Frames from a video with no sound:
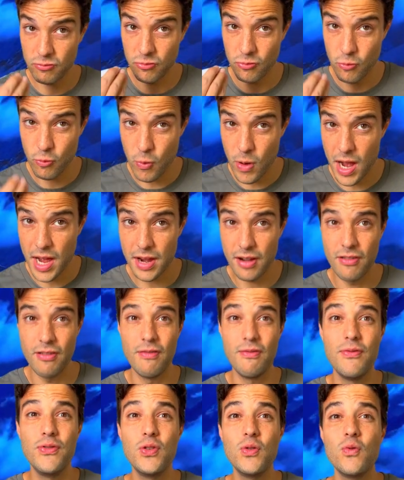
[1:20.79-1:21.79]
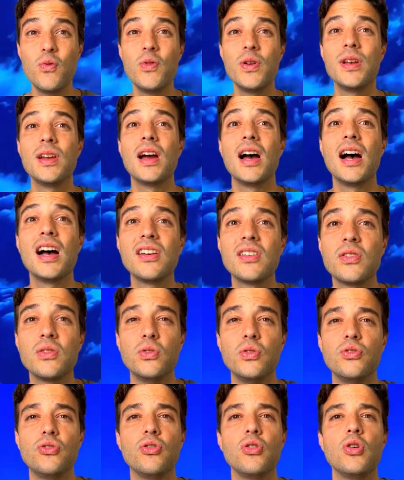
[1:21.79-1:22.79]
wider viewing
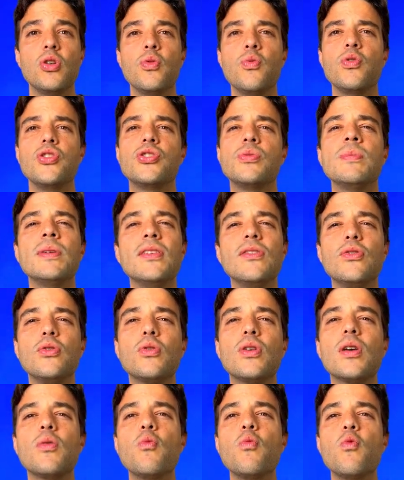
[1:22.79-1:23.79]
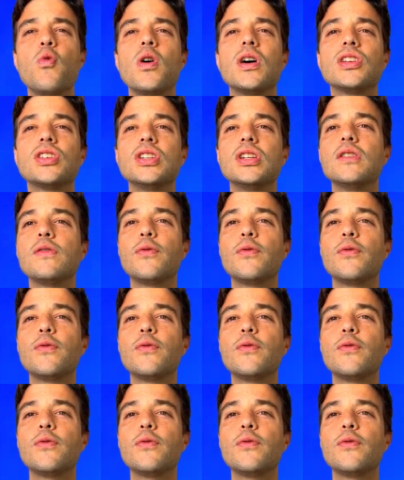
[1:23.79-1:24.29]
angles, which means you can watch it